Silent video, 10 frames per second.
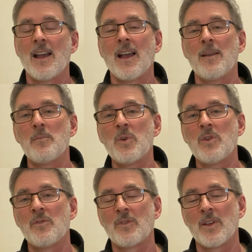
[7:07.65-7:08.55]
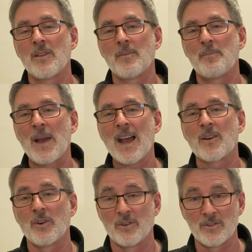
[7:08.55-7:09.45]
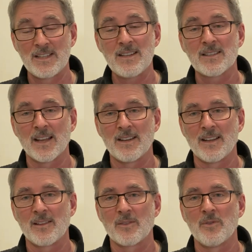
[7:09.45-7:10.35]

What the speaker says: and move backward or descending